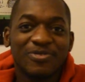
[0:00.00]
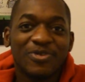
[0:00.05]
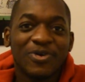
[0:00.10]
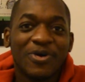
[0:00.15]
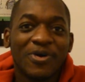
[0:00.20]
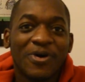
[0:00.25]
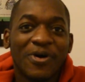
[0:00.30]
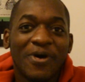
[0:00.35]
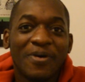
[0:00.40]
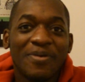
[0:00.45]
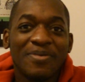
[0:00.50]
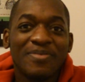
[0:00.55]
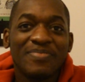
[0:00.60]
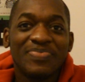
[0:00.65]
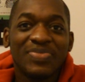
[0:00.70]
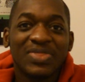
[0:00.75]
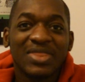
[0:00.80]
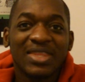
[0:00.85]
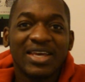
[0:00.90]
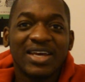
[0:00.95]
on the
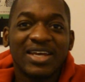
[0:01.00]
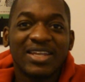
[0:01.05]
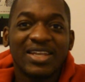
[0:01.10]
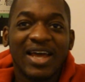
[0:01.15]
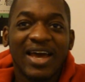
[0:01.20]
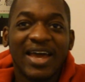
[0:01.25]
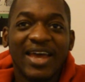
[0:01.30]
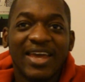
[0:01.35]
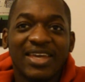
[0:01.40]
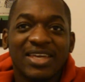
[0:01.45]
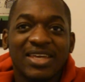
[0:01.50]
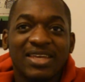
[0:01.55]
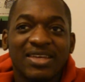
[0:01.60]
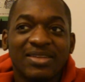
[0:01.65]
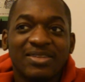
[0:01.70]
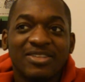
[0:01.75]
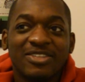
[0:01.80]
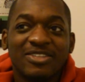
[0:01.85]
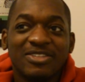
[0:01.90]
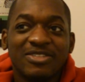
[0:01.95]
floor, and
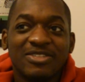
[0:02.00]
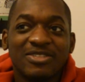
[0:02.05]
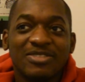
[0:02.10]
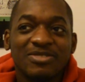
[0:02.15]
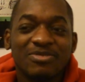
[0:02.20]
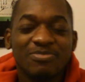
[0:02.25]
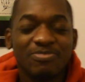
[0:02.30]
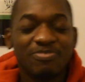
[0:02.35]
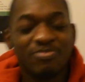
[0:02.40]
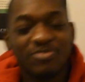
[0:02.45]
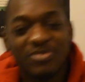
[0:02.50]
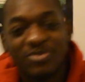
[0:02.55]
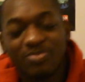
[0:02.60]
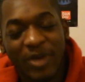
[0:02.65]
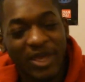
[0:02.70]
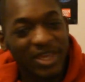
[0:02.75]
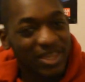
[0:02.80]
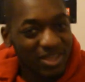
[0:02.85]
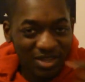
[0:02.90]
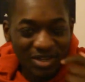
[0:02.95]
like
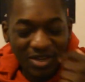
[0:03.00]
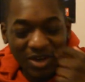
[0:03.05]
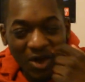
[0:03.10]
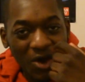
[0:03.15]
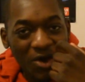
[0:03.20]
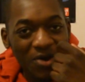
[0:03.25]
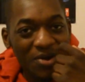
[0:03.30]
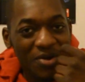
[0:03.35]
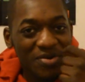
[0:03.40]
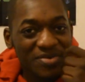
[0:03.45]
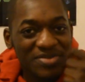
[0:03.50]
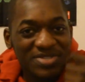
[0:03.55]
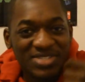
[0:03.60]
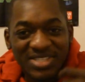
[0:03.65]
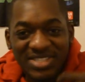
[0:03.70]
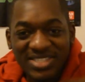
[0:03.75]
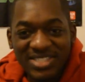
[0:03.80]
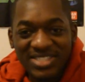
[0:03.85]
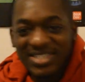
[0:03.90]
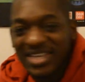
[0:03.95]
picking your
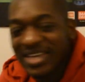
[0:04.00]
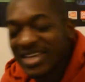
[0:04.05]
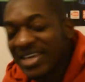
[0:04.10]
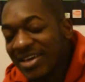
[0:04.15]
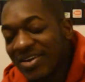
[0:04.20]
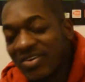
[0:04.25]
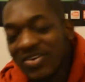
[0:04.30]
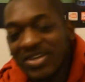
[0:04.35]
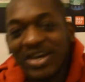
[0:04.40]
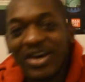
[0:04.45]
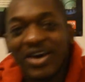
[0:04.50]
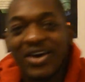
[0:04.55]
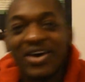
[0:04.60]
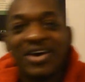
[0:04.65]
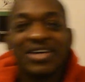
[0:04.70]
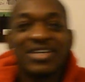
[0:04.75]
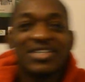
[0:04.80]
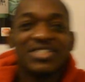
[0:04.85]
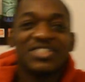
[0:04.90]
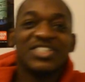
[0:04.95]
nose and sticking on
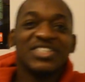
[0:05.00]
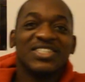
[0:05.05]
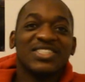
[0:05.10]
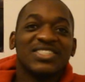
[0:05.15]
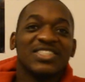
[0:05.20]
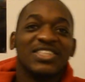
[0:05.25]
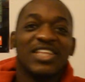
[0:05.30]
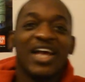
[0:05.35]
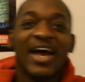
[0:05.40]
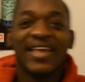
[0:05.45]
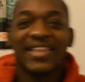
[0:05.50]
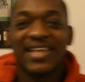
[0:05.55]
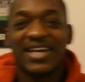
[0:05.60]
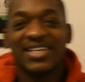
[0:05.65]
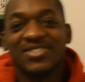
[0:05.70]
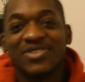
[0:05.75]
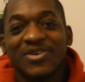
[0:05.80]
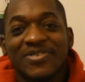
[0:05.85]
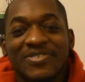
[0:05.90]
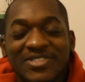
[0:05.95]
at her, because she doesn't
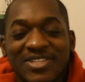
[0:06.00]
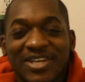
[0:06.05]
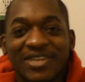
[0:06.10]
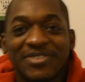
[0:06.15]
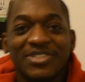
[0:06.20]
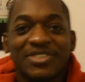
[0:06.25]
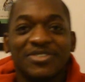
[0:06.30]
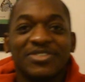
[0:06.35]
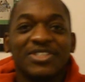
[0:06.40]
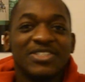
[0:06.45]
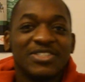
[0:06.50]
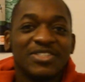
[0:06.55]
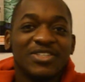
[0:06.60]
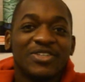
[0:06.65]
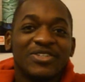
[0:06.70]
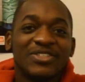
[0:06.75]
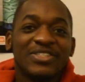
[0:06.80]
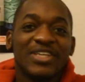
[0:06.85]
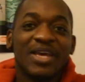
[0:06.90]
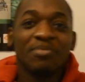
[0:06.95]
like that sort of stuff. She
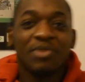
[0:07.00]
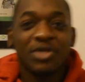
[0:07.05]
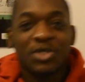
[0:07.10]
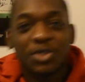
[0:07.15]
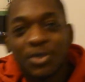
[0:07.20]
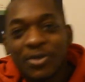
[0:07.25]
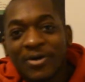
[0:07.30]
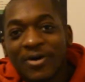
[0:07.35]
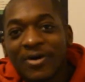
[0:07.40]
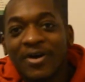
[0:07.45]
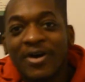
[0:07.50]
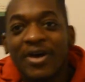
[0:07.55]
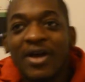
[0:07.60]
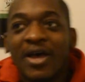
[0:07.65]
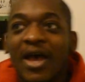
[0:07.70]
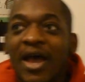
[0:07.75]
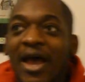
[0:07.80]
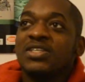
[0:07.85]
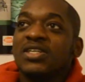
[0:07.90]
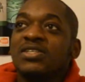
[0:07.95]
sees you as
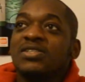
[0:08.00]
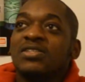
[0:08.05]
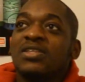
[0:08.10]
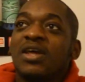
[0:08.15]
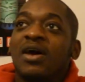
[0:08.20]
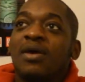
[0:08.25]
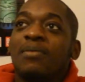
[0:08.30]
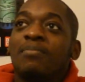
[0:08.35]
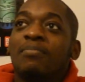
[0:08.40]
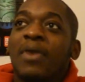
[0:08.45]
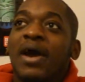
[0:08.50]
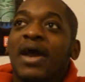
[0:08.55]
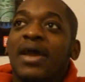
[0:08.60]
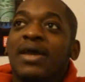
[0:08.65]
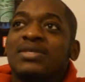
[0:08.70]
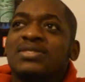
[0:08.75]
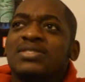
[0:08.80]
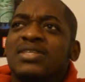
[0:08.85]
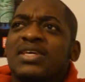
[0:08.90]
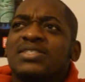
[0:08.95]
immature.
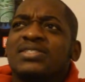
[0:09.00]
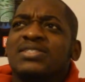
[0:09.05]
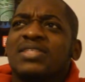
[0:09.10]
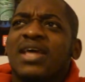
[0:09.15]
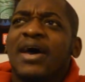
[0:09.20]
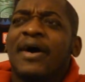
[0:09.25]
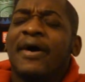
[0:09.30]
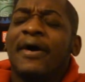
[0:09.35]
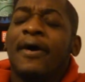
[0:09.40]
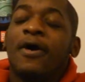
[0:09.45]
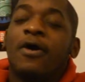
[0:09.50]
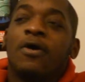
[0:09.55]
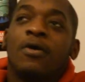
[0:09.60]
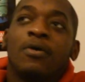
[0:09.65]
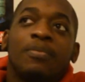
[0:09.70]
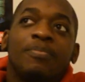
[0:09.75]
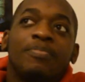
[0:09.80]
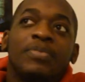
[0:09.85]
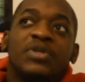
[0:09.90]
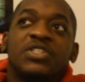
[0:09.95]
Maya says that,
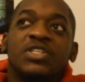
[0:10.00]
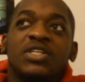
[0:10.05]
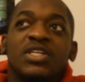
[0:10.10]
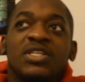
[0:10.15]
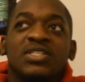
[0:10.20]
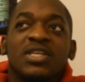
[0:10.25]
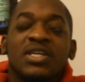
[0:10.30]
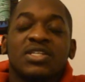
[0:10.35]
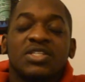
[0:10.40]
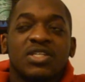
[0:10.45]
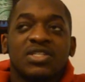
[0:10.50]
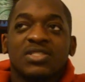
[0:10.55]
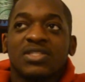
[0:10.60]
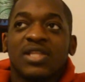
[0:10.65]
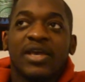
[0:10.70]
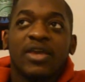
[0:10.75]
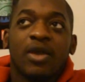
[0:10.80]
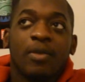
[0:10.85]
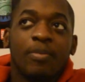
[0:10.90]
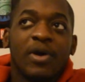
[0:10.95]
oh, but she didn't say she
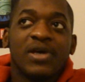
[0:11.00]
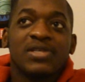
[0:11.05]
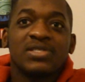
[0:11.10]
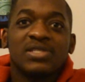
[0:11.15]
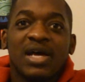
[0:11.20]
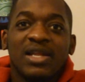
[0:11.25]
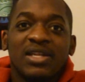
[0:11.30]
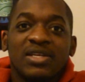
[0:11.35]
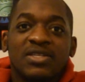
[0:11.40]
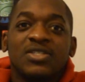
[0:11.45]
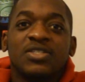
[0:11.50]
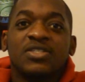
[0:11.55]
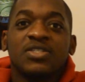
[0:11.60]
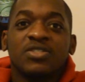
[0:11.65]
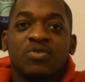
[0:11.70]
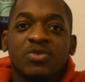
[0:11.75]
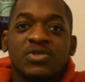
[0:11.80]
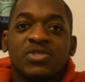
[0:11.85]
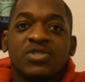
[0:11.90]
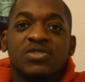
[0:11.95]
doesn't like your personality.
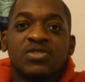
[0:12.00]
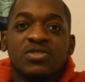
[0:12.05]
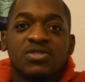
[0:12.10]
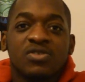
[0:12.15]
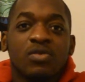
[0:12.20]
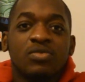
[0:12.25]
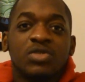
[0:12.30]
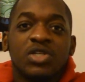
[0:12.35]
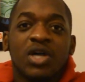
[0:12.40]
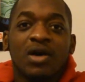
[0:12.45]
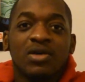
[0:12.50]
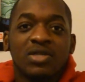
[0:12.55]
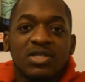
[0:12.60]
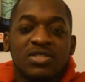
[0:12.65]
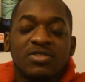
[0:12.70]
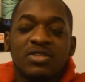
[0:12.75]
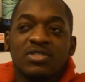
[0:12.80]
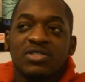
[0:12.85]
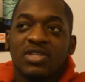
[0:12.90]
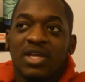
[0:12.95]
She just wants you to stop
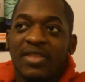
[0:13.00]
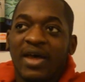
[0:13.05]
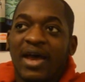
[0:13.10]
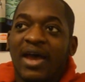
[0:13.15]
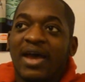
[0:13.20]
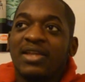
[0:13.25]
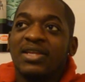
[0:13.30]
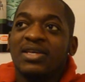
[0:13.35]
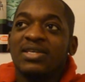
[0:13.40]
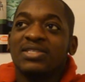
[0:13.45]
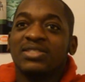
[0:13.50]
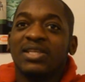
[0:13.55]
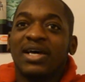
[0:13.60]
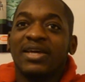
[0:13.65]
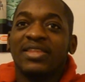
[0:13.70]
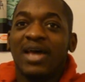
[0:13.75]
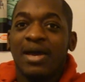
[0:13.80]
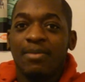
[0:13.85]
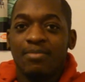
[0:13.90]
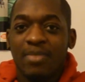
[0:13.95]
childish things like that. And
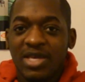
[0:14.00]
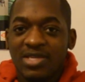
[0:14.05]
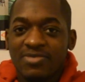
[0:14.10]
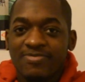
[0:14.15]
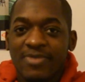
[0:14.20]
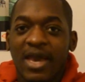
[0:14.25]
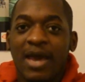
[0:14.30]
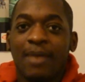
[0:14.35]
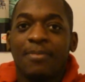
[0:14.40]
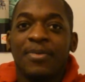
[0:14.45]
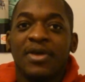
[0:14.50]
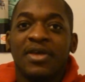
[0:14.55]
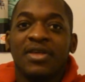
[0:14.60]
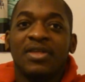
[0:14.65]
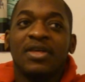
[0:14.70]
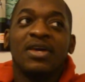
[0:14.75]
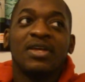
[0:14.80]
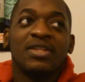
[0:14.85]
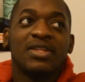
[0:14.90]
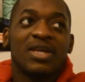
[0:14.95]
he's like, that makes me
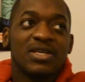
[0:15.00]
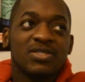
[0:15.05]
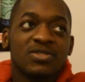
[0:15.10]
happy.